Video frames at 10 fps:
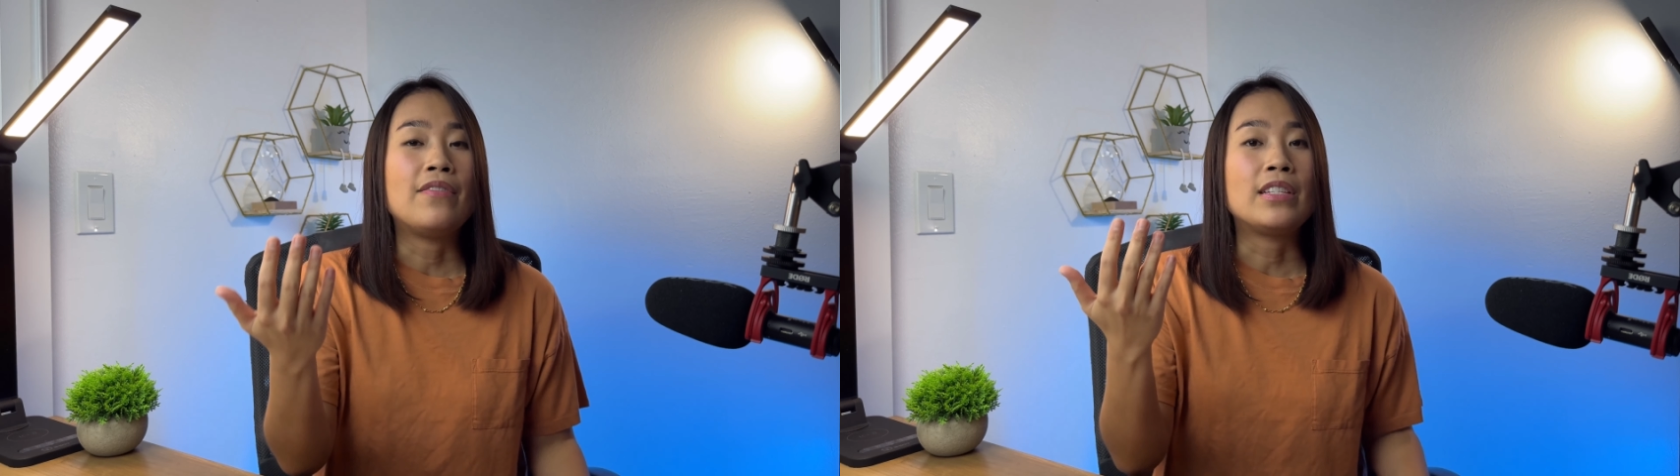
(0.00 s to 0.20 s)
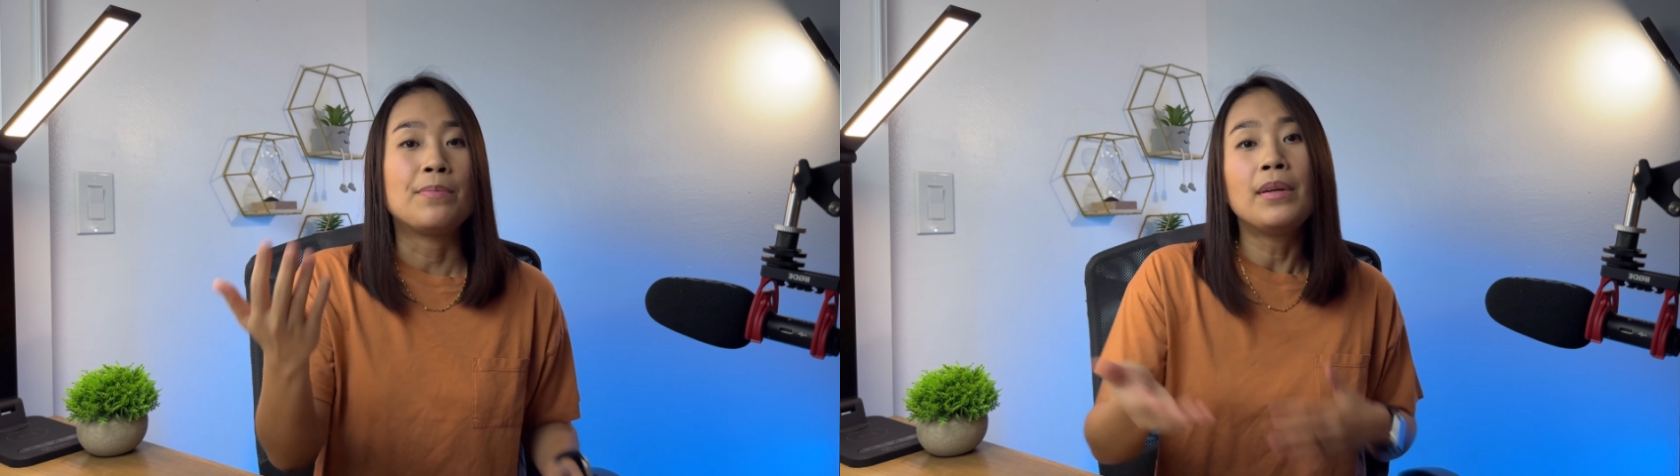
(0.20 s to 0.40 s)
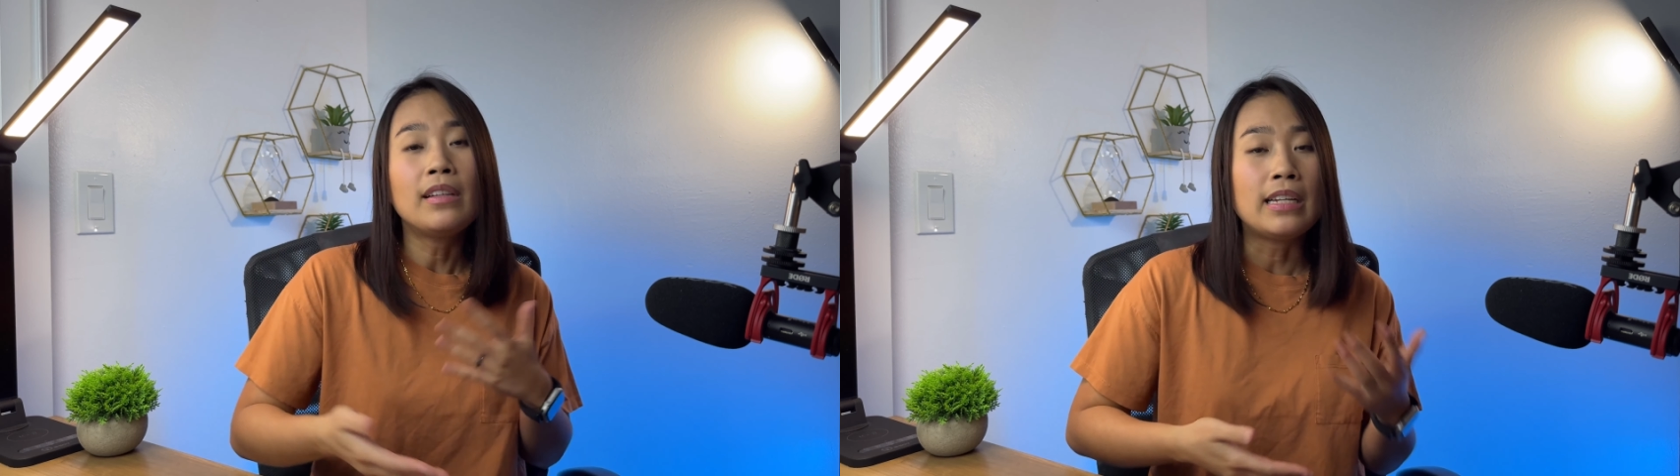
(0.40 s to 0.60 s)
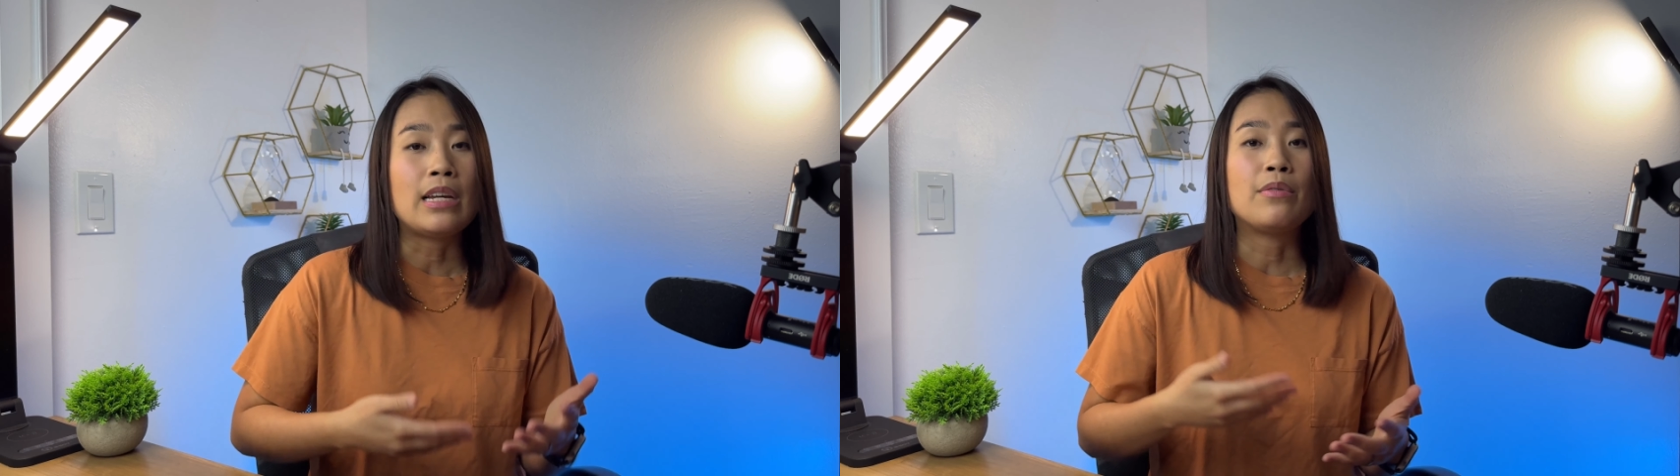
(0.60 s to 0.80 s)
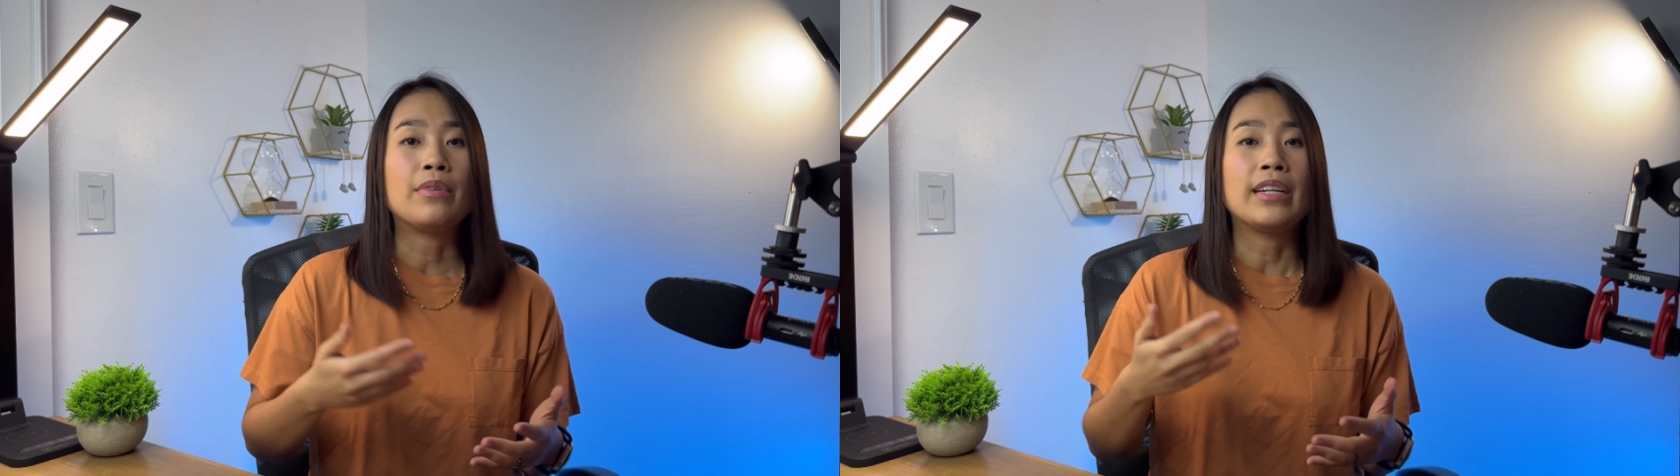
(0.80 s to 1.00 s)

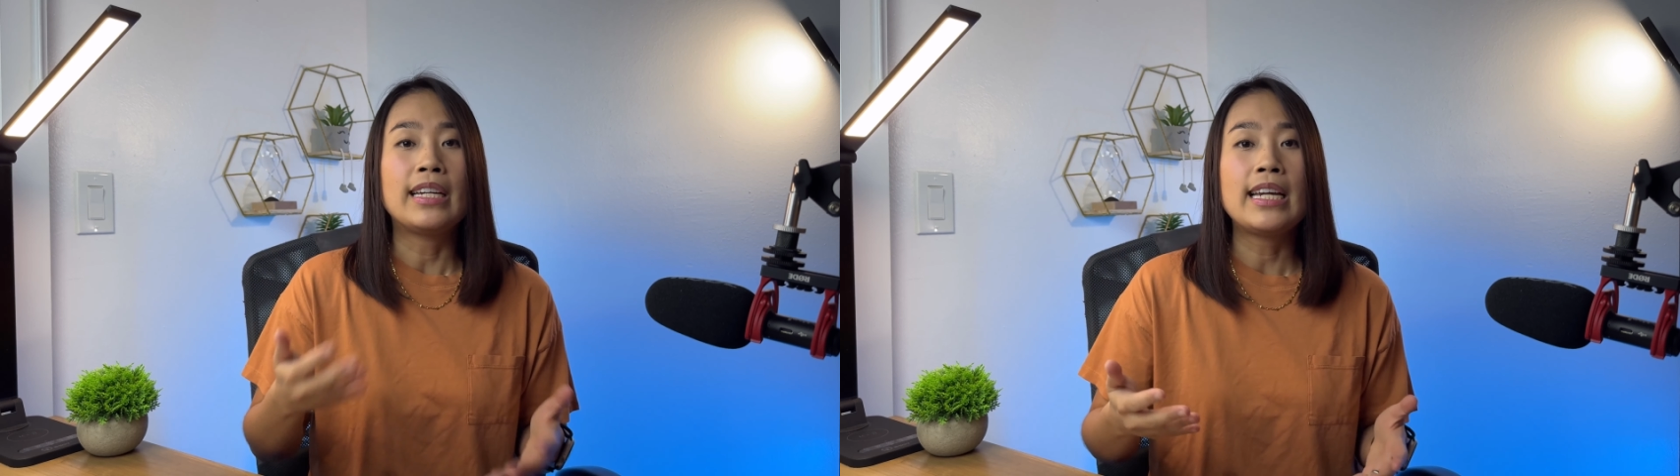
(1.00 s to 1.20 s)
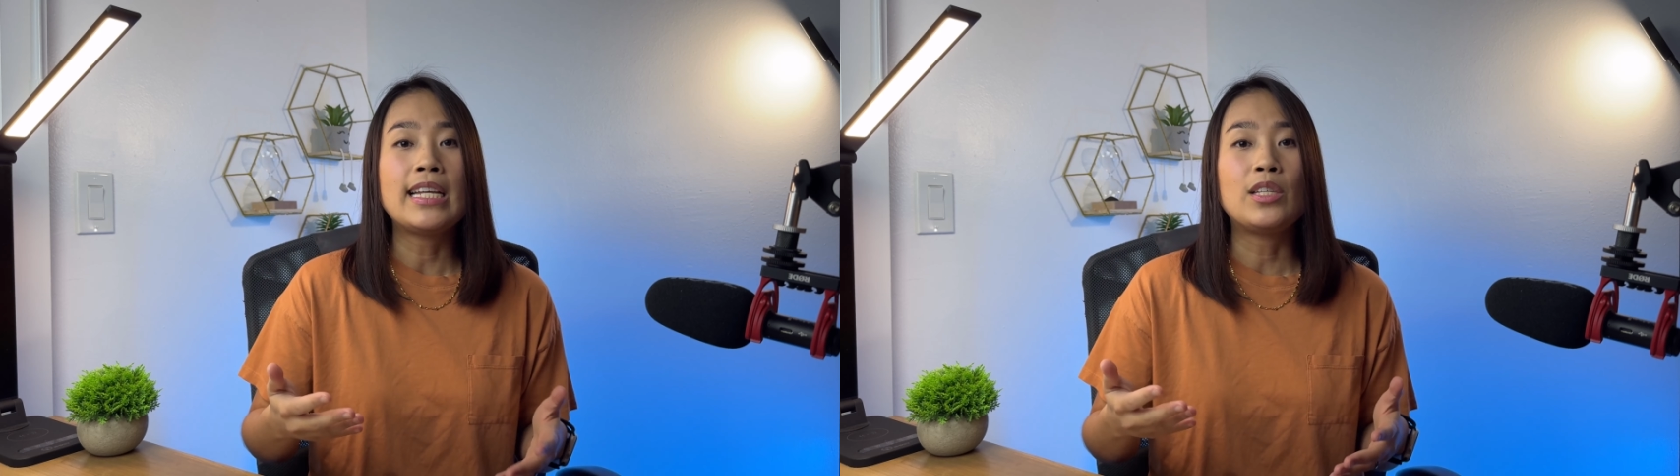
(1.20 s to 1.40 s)
visibility were key